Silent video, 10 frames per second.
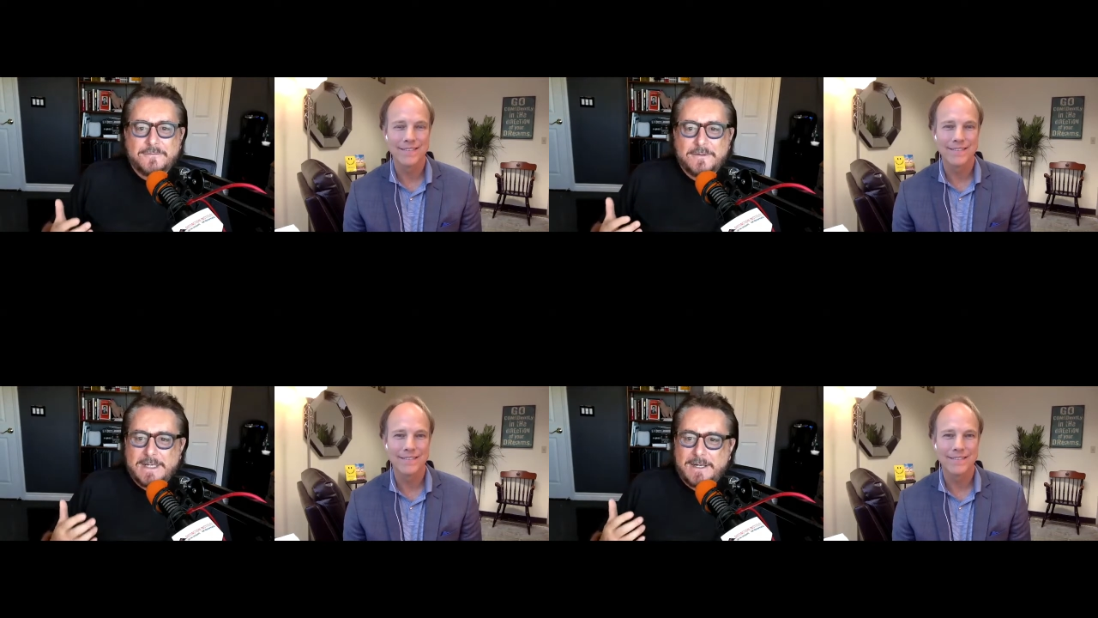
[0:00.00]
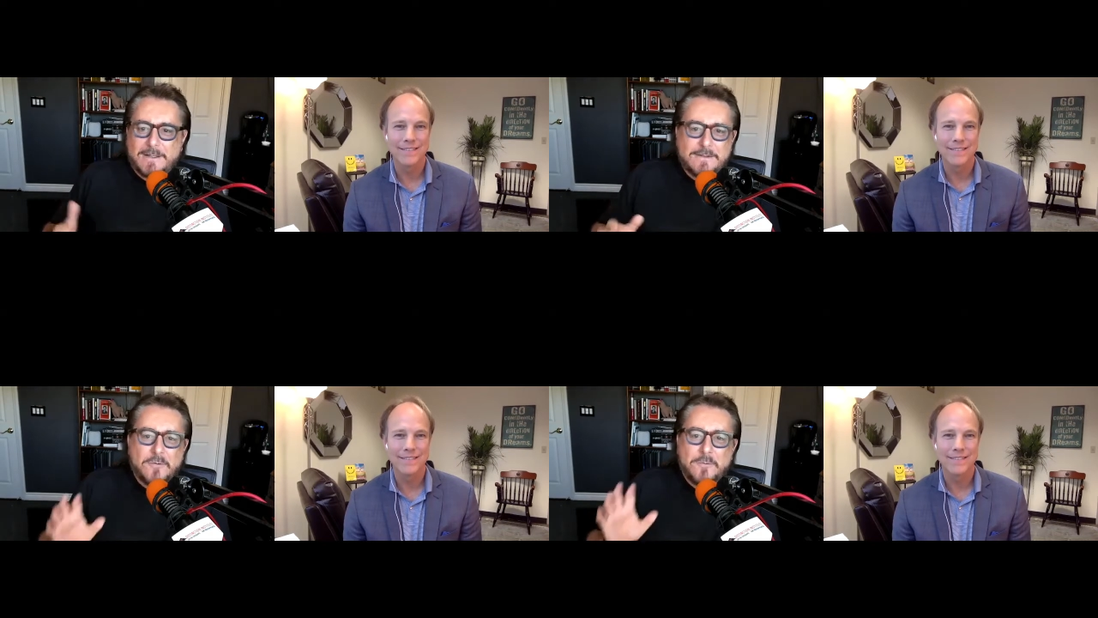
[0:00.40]
Speaker 1: oh,
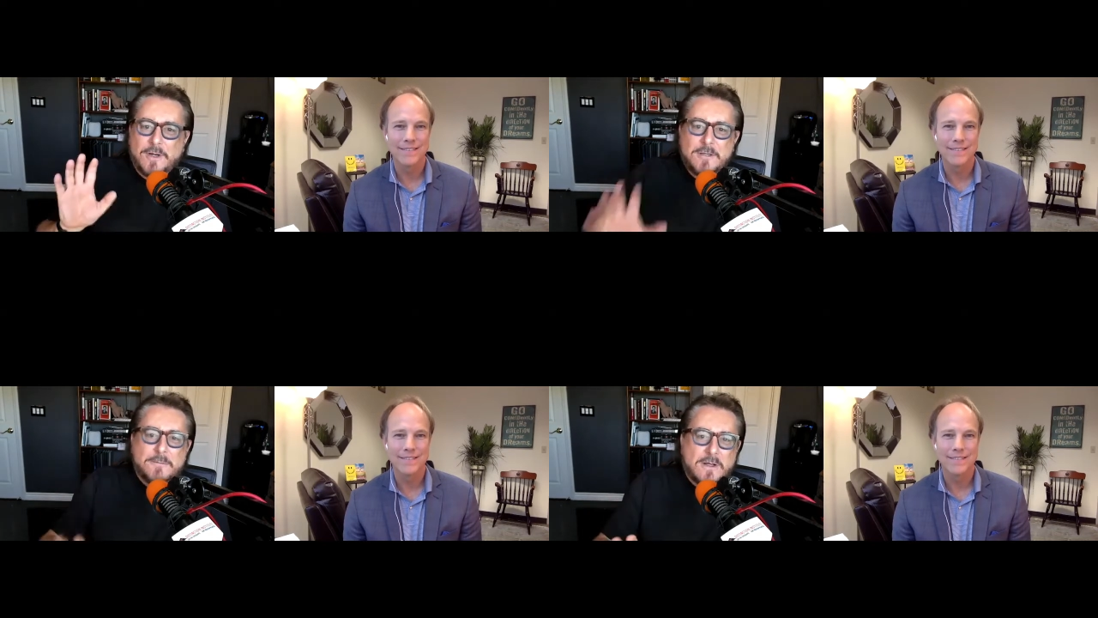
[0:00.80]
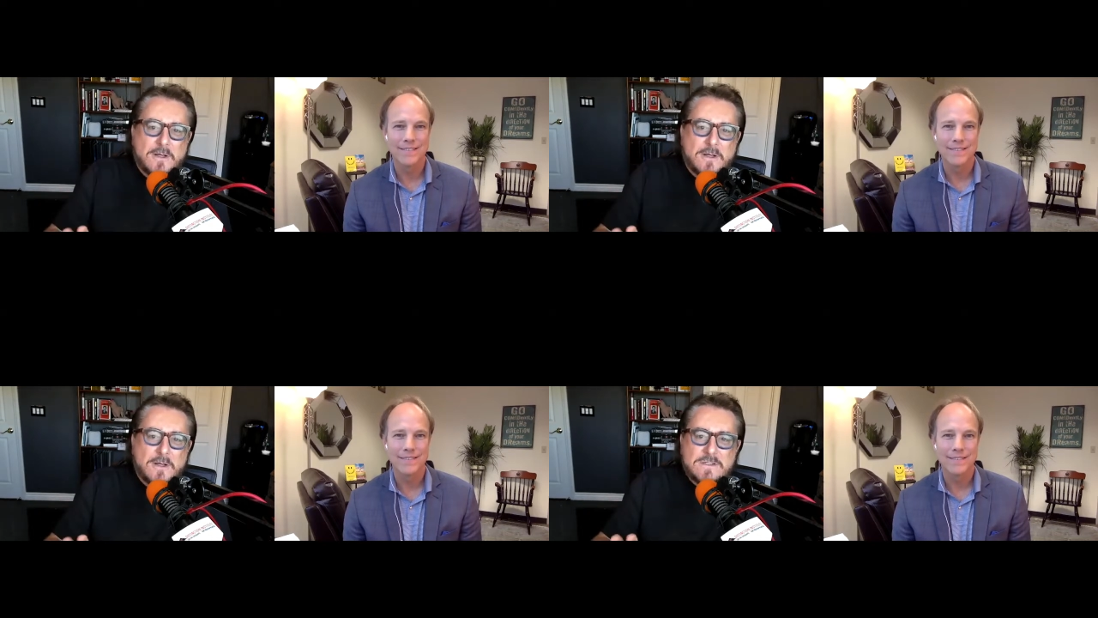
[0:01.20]
don't bring the boss
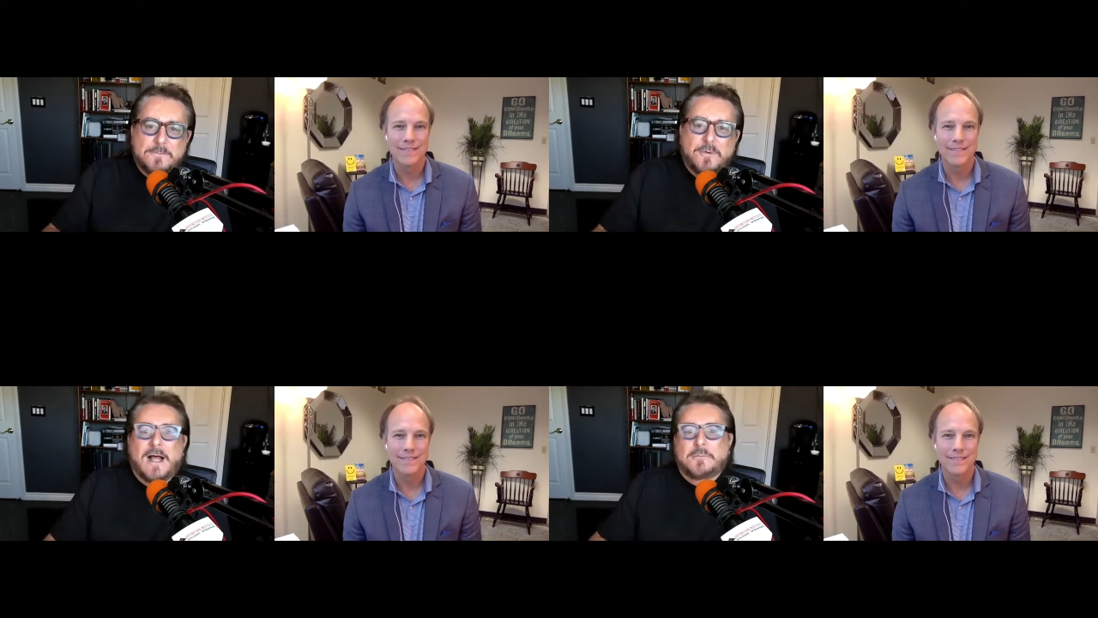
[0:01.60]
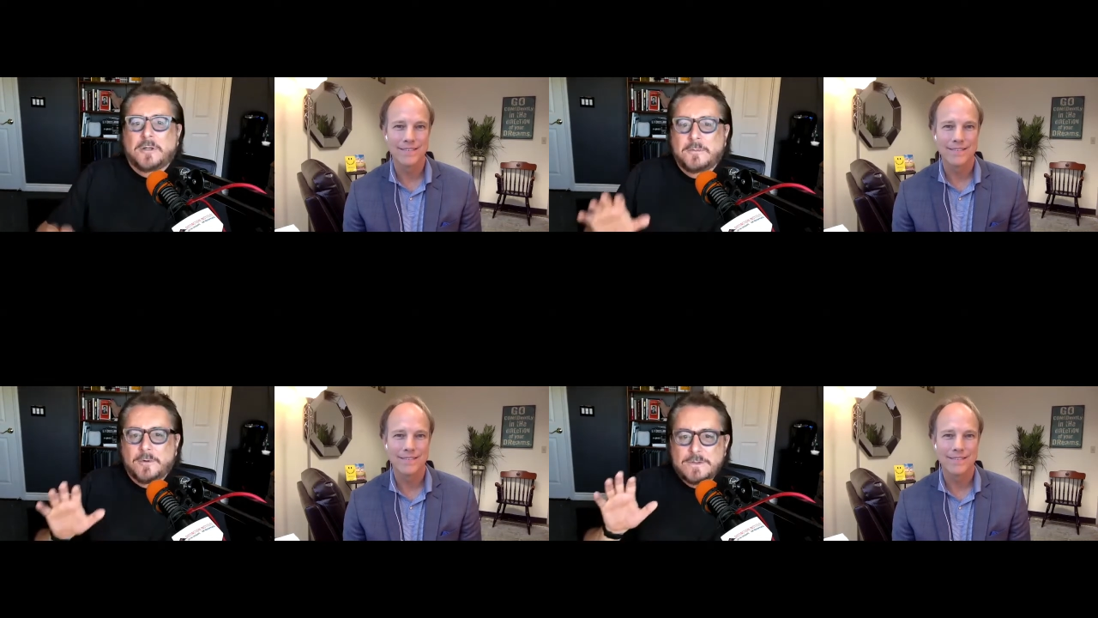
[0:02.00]
the problem,
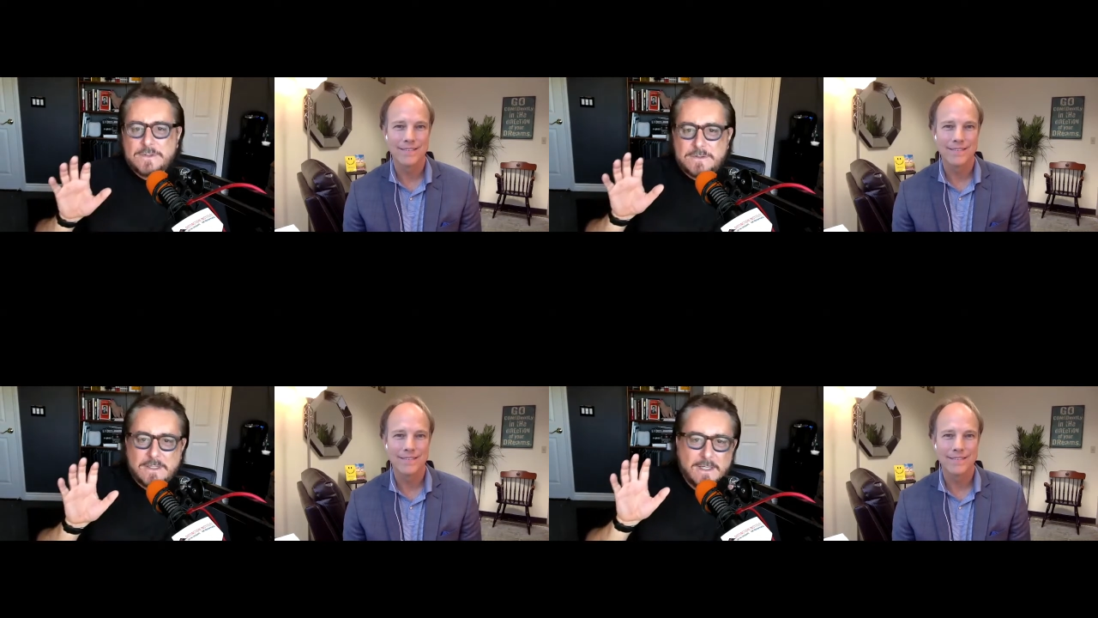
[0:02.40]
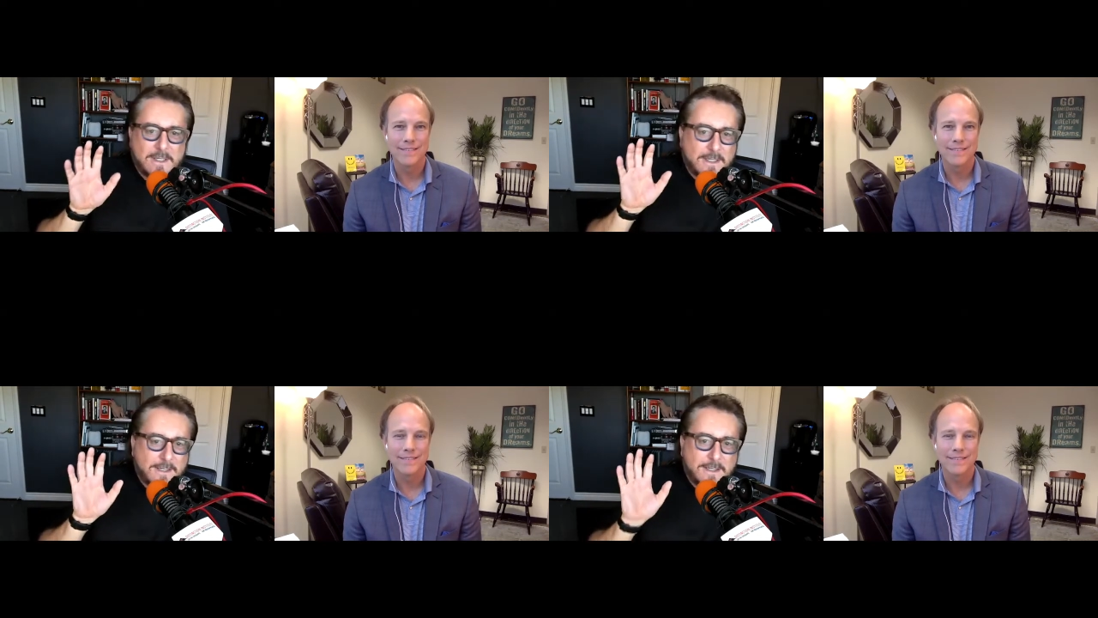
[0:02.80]
or just,
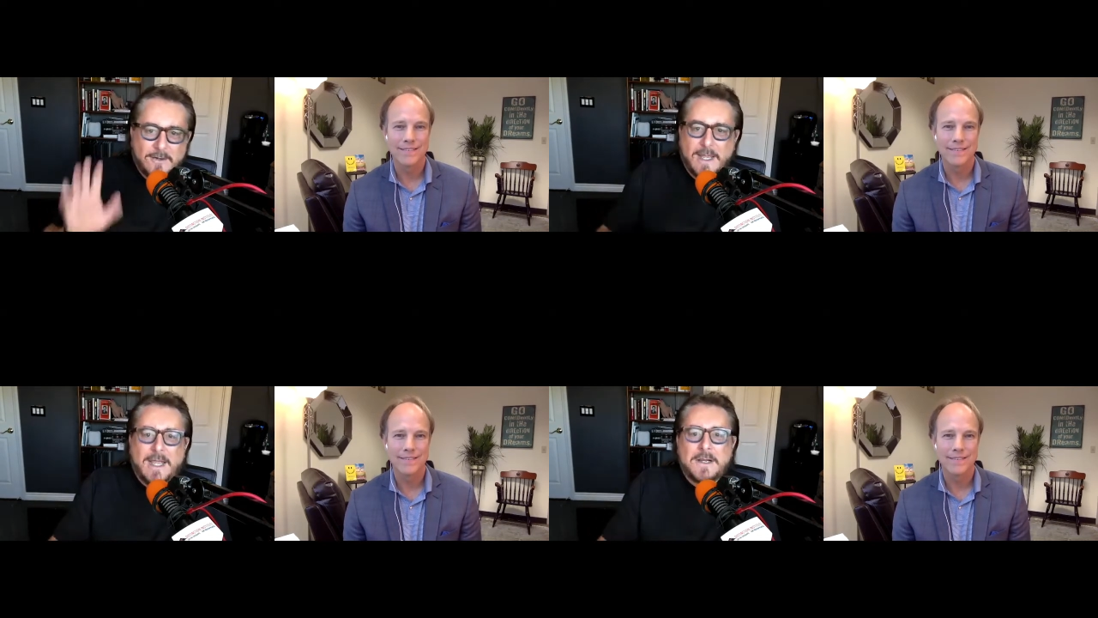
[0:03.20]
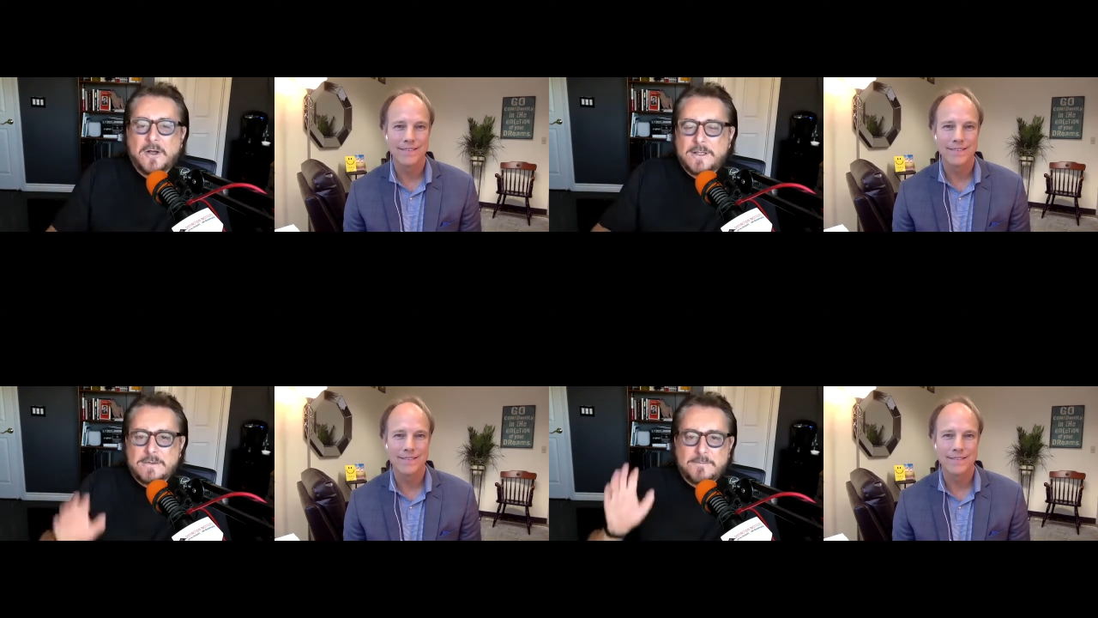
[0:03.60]
you know, hang
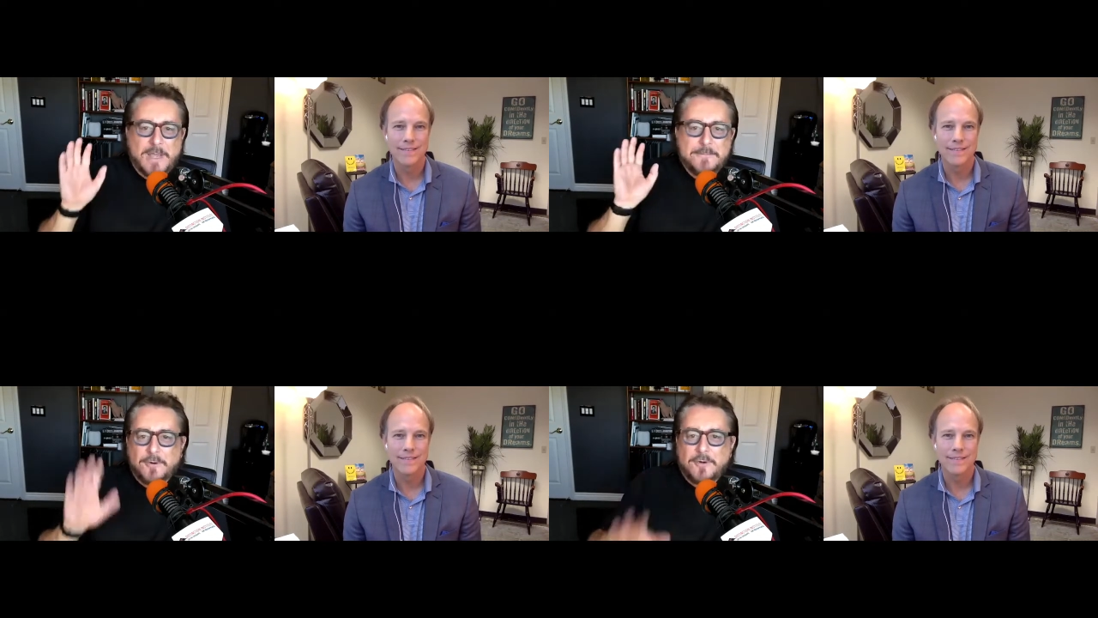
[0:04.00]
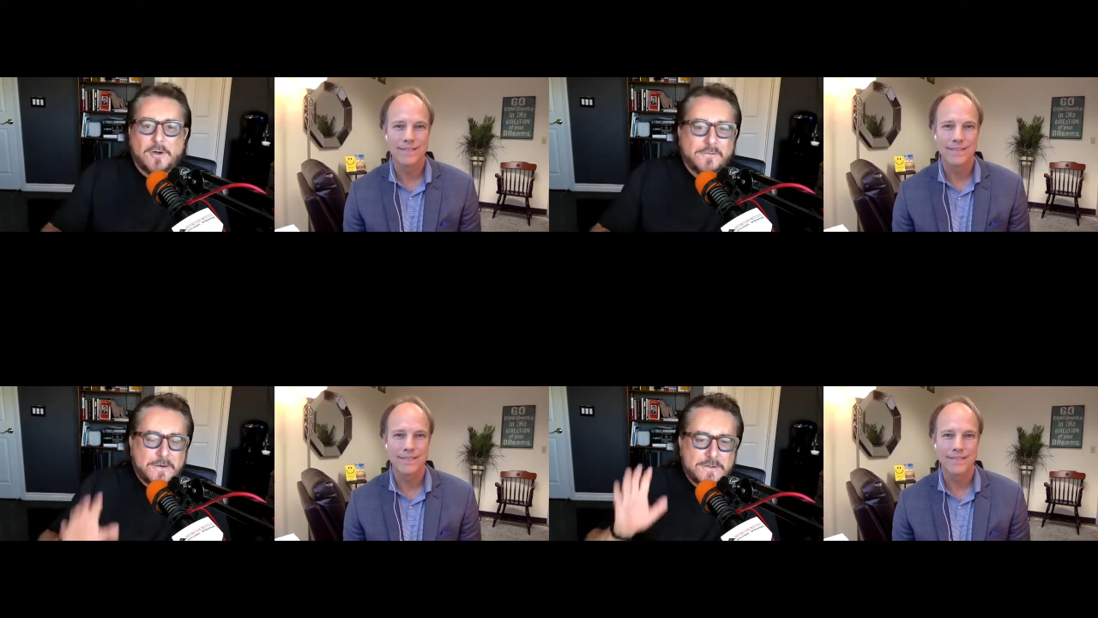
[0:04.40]
on, paper it over,